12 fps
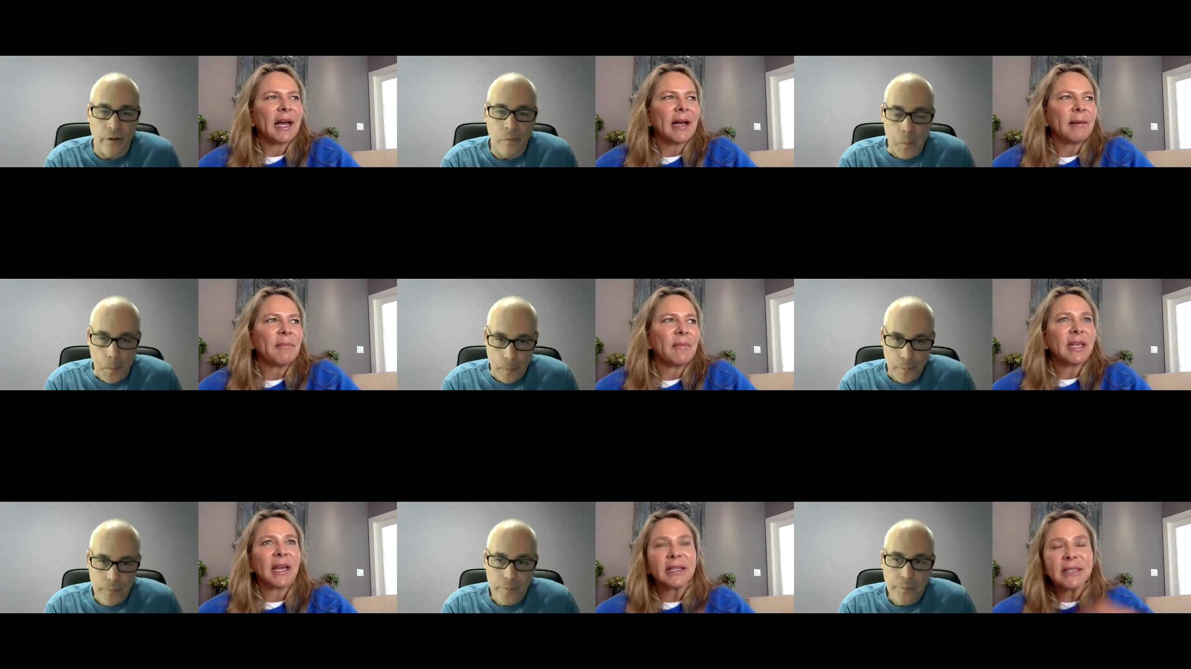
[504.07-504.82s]
Speaker 1: um,
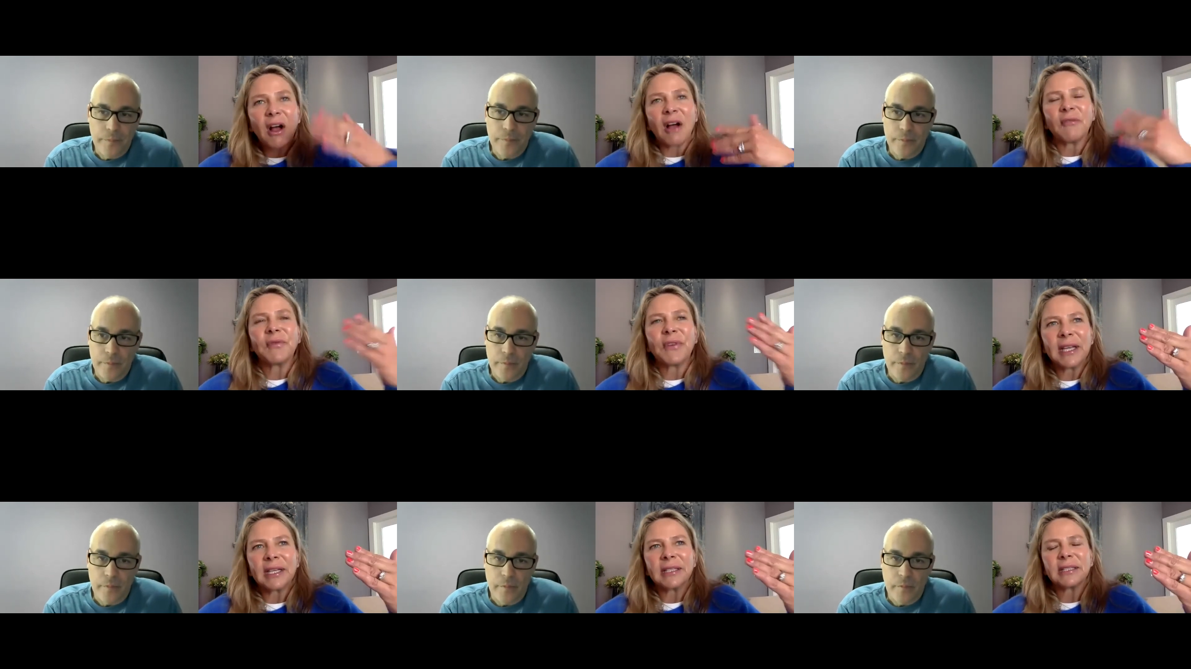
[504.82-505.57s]
yes
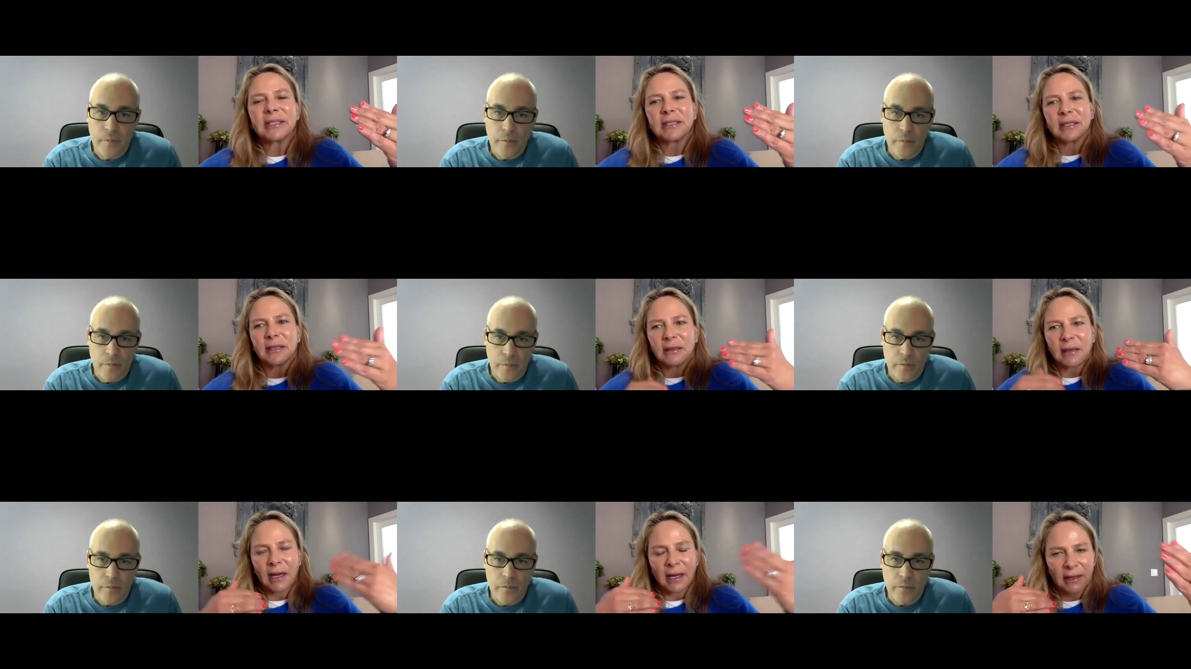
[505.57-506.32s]
confidence
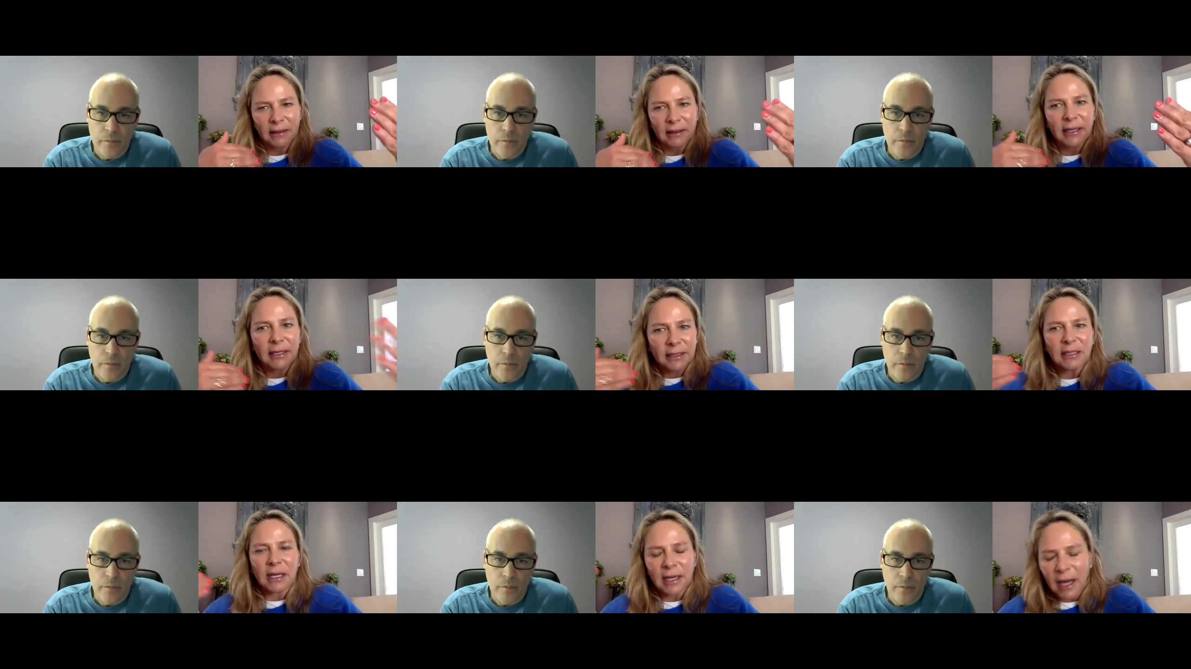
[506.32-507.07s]
uh,
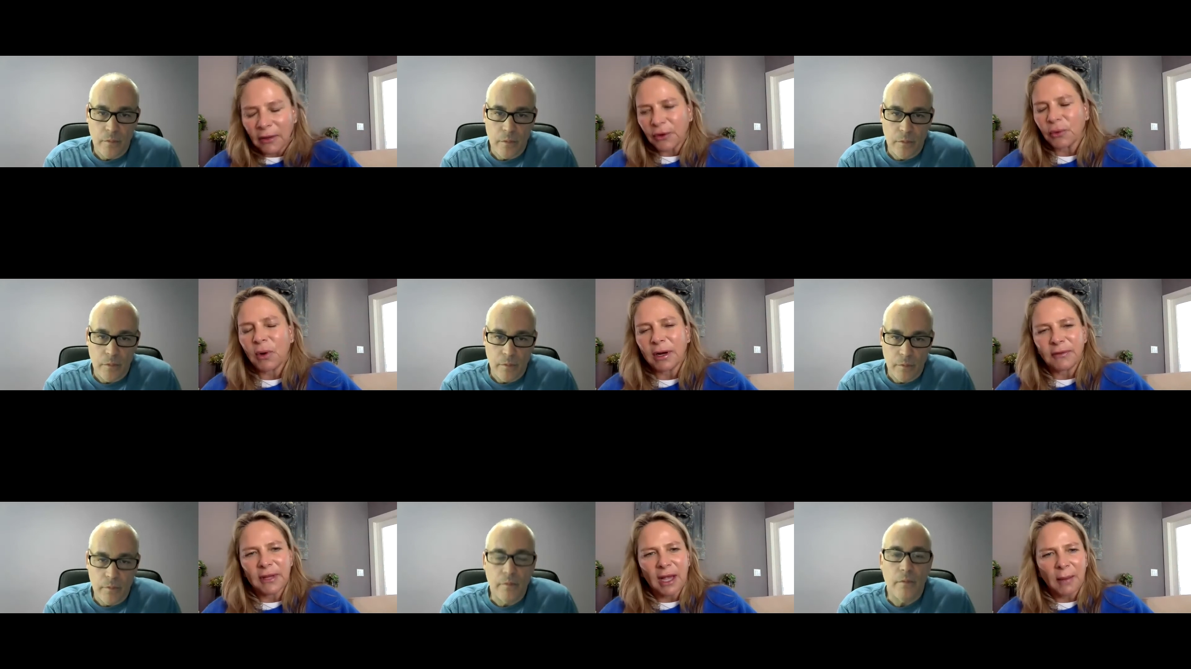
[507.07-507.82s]
is another one
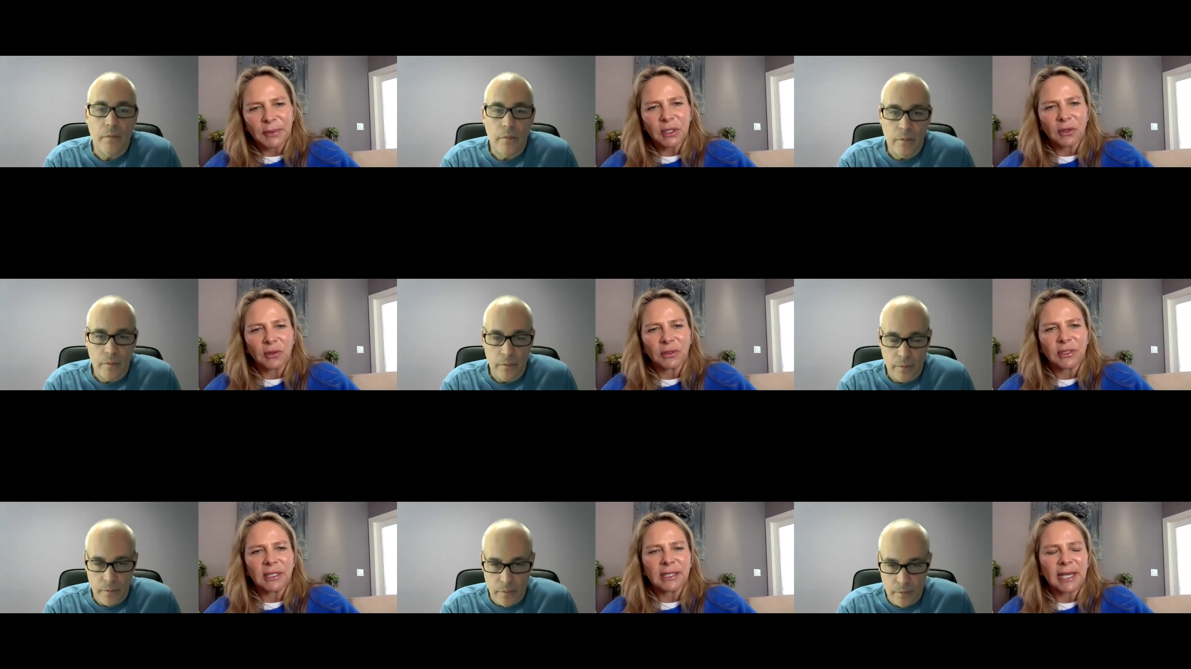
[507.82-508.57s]
of the
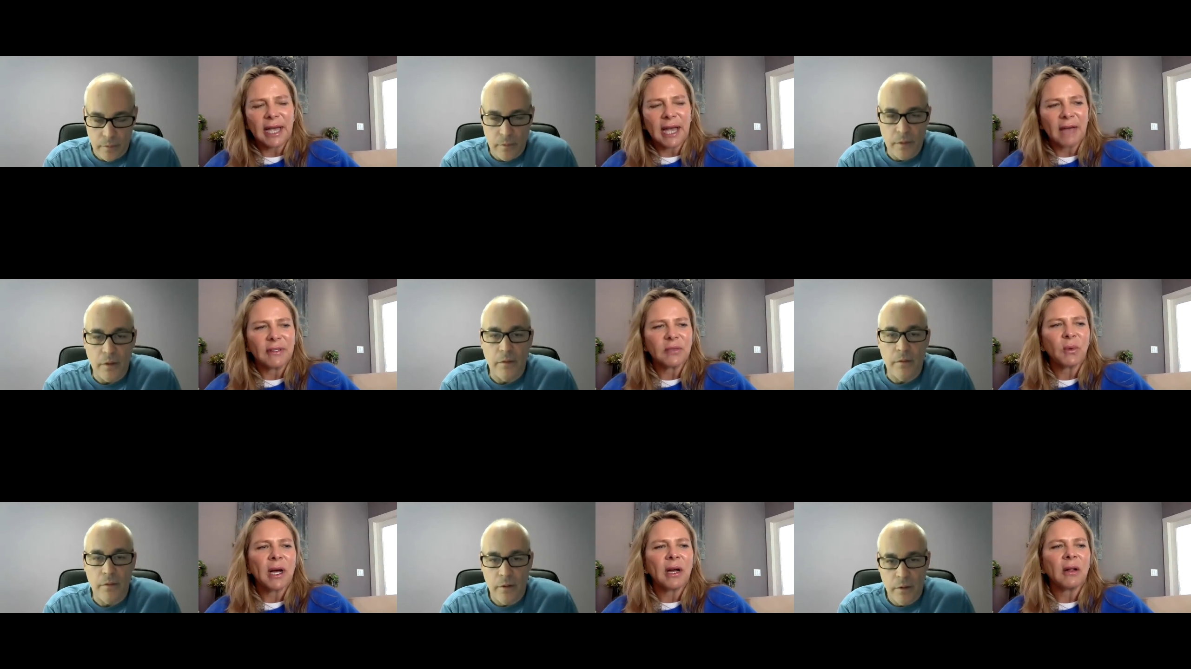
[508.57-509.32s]
obstacles that they have
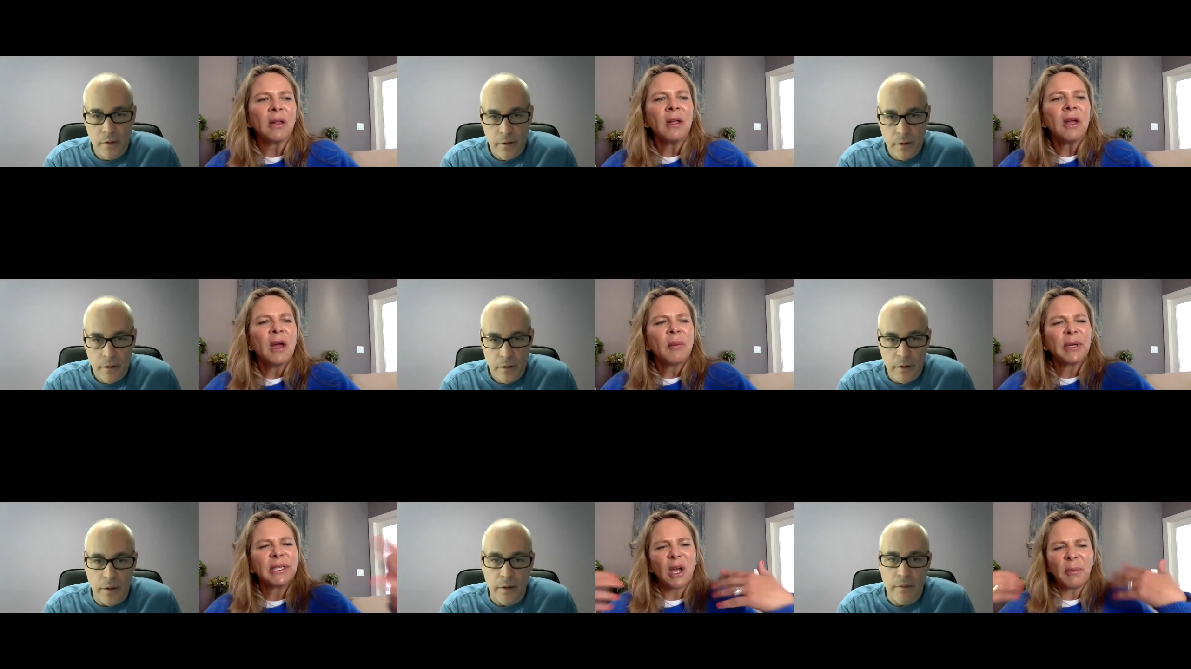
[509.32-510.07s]
as well
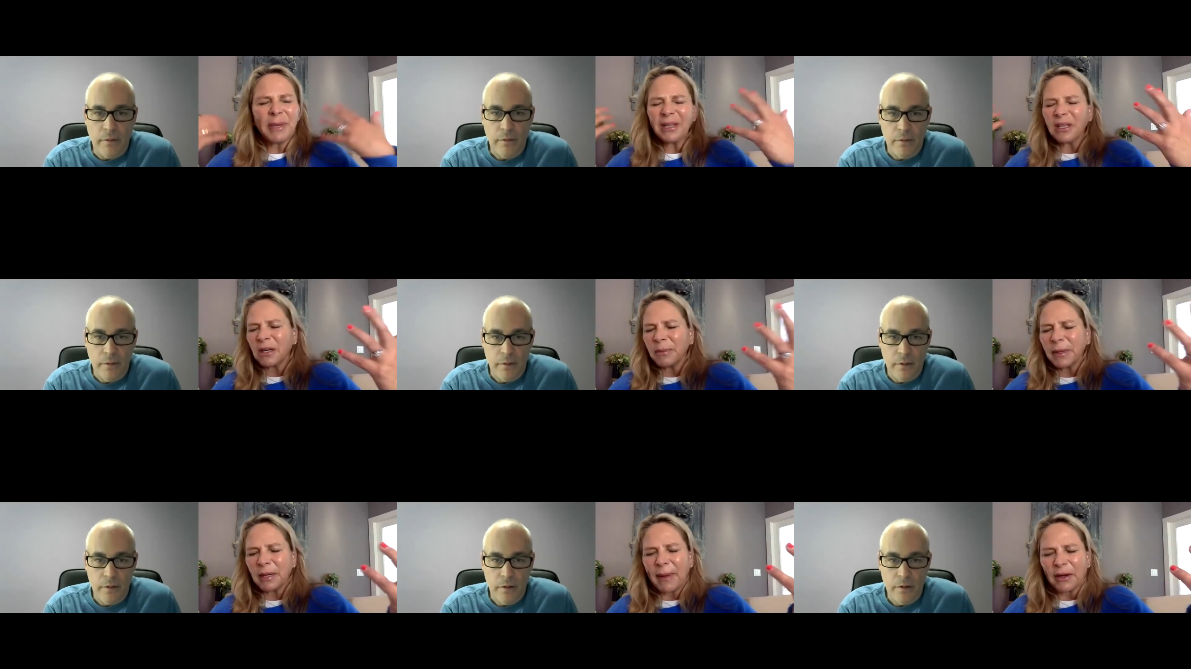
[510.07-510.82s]
but yeah. tell me a little
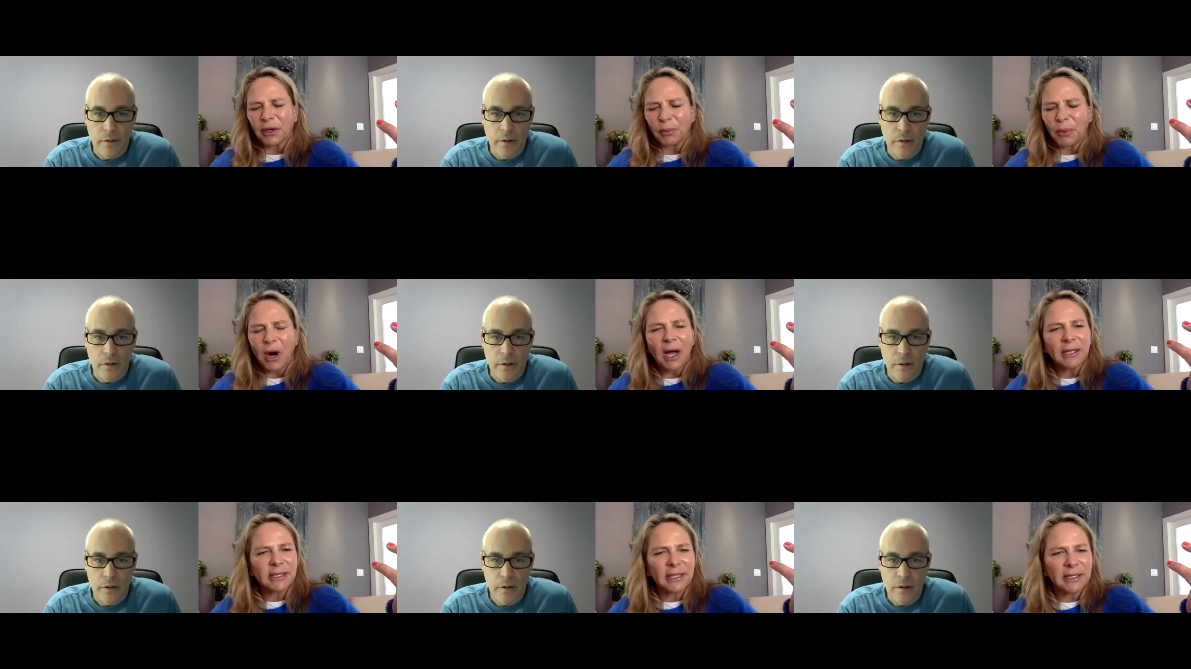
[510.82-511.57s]
bit about your
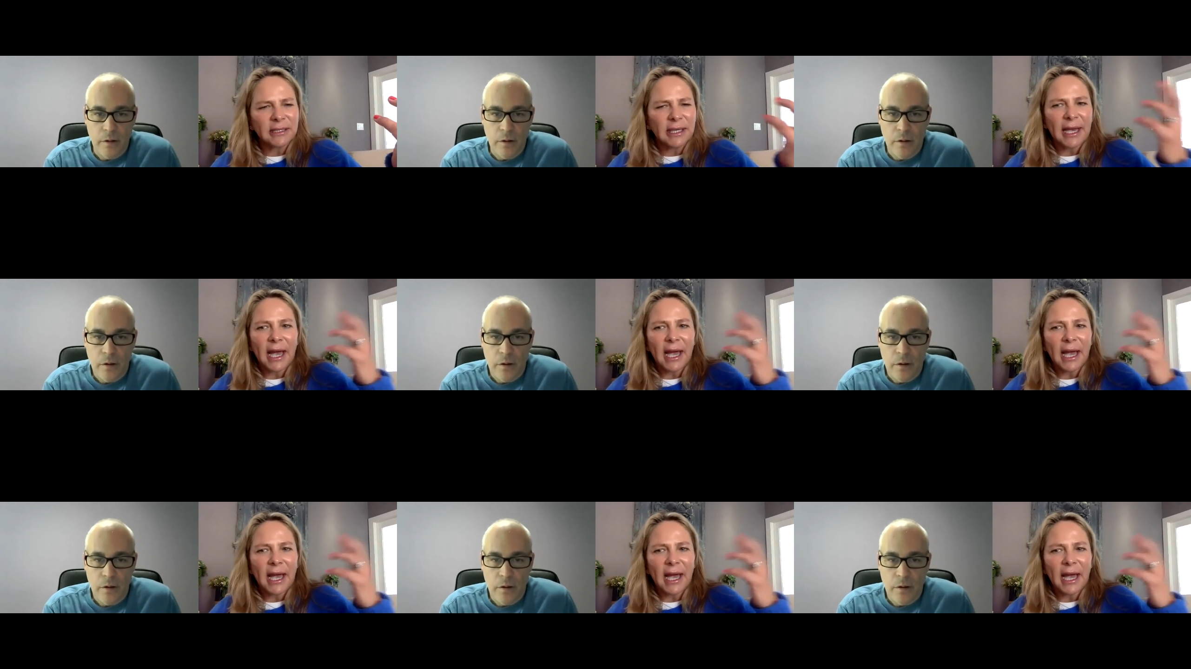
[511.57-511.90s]
process like